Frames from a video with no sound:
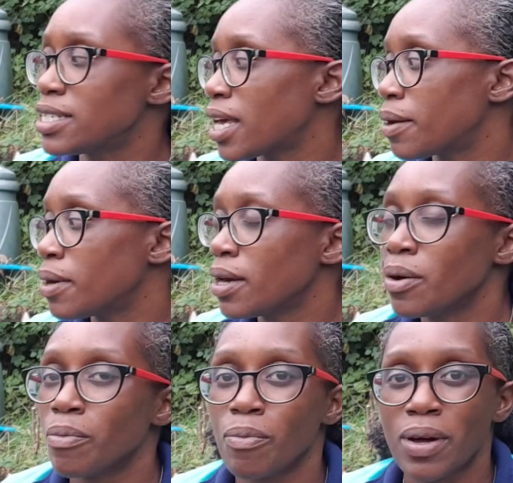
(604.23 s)
So
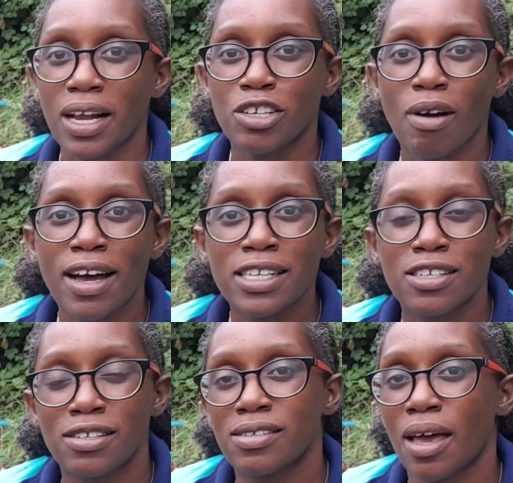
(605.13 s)
when I tried
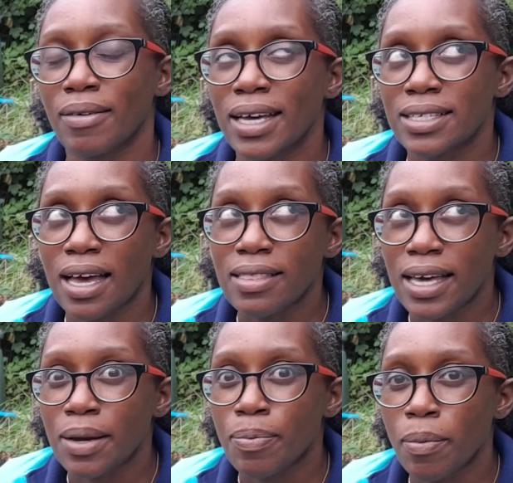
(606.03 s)
to sow it, I
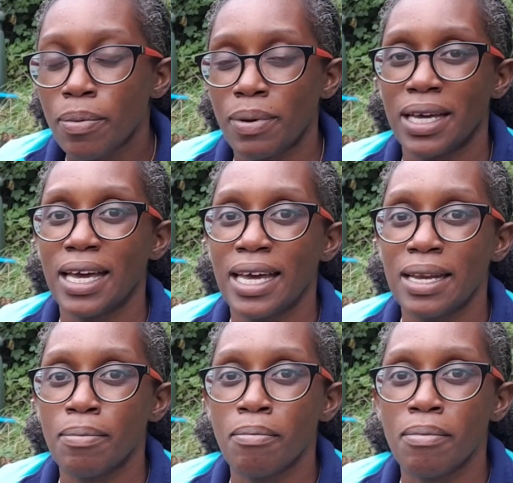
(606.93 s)
think probably
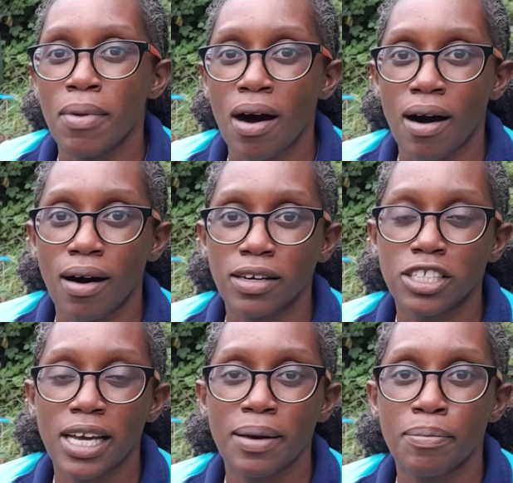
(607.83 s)
in
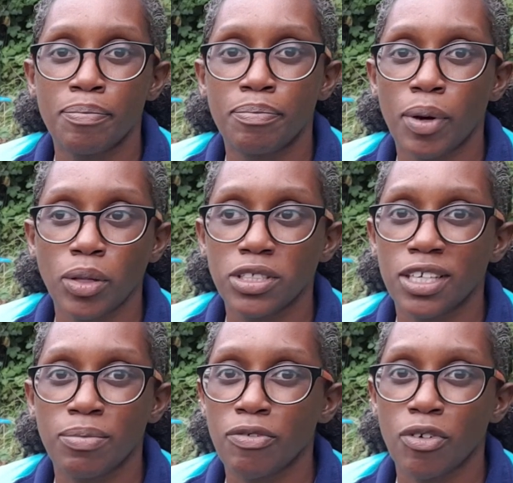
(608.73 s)
March, it
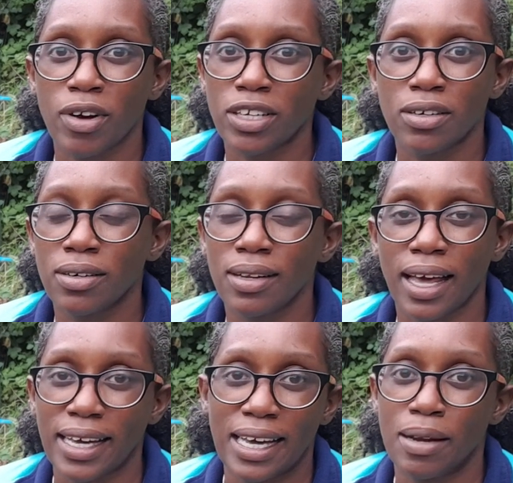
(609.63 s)
bolted before I'd
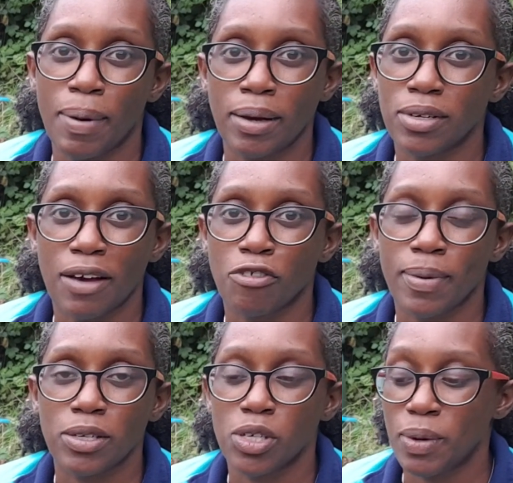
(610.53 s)
after
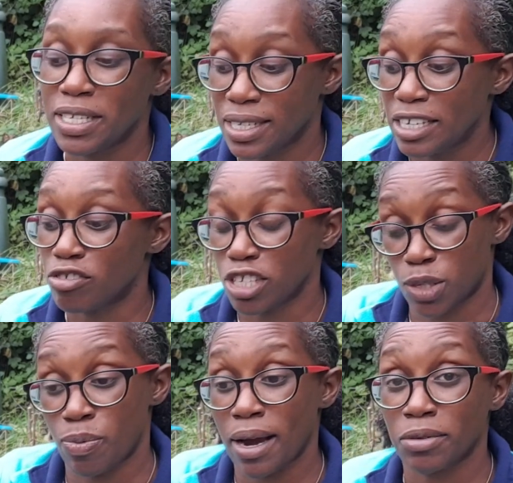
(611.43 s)
about 2 weeks, literally it
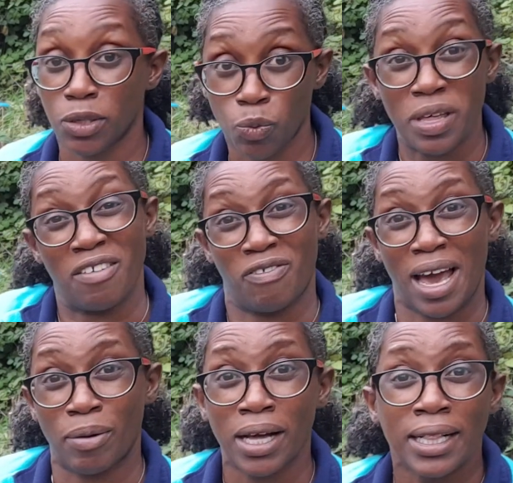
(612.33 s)
sprouted with a
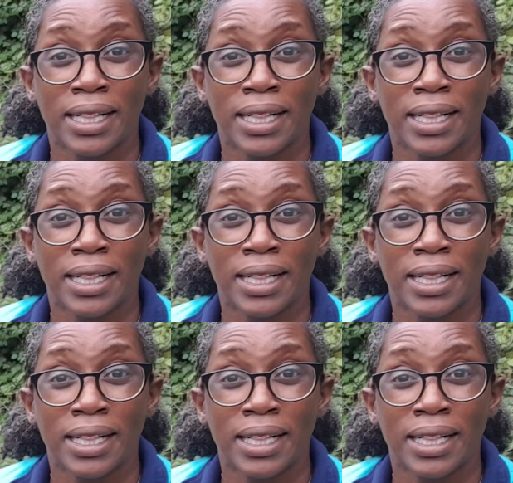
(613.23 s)
flower.